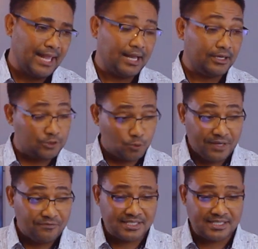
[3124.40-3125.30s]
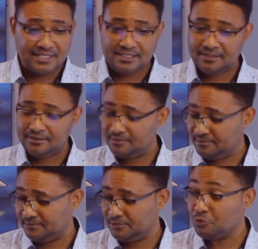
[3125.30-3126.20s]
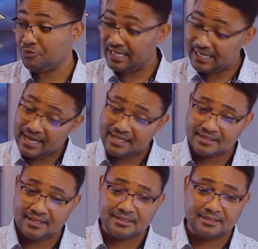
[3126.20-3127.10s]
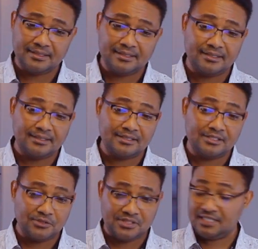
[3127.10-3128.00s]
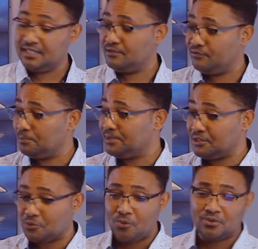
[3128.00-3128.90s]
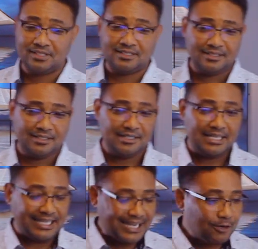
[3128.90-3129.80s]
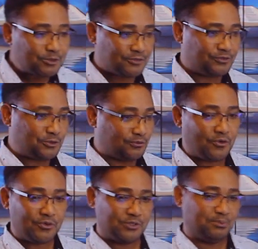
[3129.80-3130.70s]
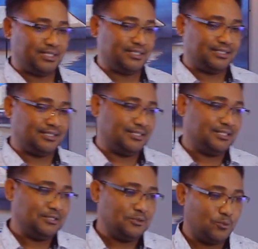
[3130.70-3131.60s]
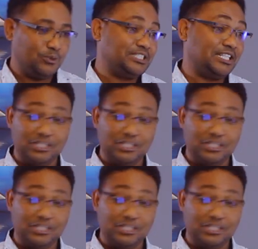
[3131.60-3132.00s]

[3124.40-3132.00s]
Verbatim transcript: Now, it's quite fascinating to realize that, you know, Satan developed his own counterfeit of God's plan, which